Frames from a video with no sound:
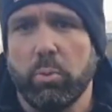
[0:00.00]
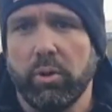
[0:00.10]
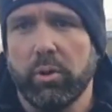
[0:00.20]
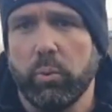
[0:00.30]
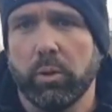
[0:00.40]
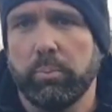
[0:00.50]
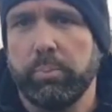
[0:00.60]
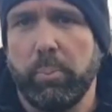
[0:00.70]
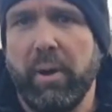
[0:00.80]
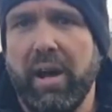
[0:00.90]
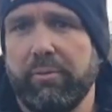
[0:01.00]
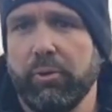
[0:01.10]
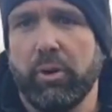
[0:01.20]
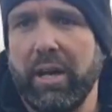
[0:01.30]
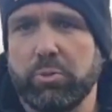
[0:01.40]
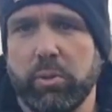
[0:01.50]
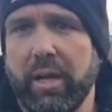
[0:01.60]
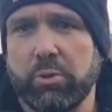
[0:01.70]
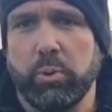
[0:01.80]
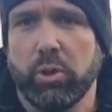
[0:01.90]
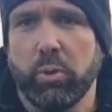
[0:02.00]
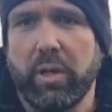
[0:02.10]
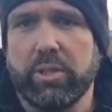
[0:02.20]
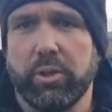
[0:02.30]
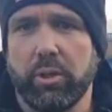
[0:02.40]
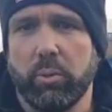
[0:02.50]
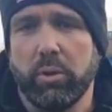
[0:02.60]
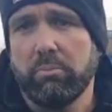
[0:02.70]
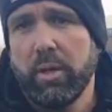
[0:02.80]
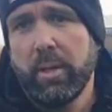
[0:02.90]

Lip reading: one that we'll prepare for as we always do,